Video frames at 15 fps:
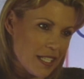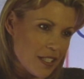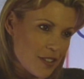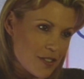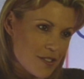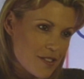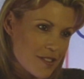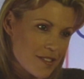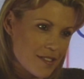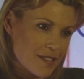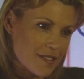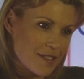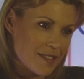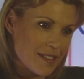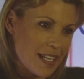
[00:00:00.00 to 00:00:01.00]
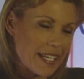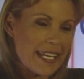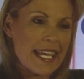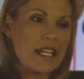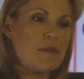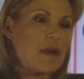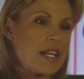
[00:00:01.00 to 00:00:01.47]
years. No. I
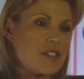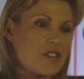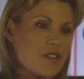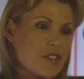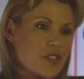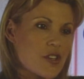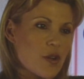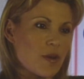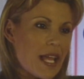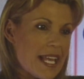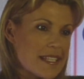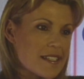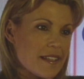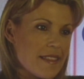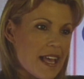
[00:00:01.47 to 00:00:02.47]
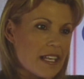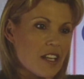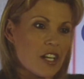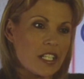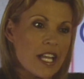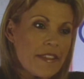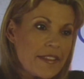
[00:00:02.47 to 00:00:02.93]
can't imagine the show lasting that
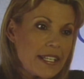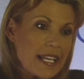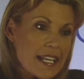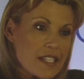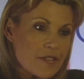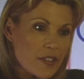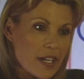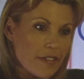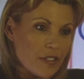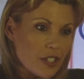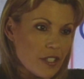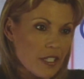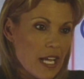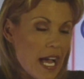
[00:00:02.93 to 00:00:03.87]
long. Nothing lasts forever.